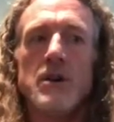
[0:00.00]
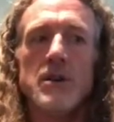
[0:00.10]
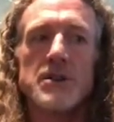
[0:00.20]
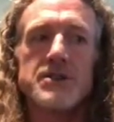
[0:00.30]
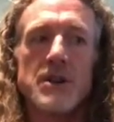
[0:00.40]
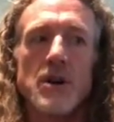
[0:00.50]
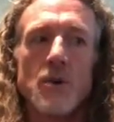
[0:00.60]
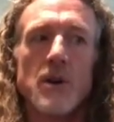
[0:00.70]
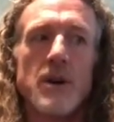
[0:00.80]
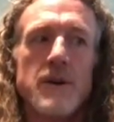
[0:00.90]

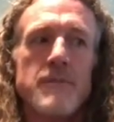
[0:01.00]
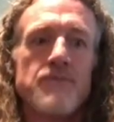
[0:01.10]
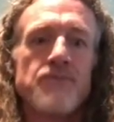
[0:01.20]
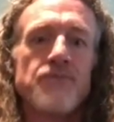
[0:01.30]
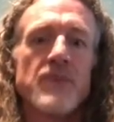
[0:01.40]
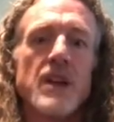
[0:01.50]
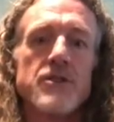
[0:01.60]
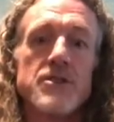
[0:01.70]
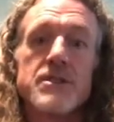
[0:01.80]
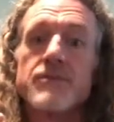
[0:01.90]
So
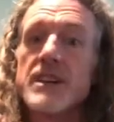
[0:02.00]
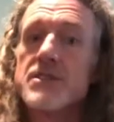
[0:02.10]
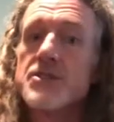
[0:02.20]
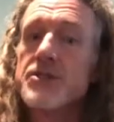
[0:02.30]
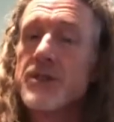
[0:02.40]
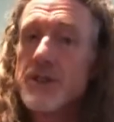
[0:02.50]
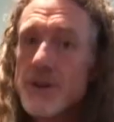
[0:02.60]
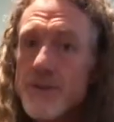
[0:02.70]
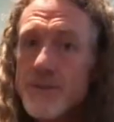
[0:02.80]
there are some things that you can do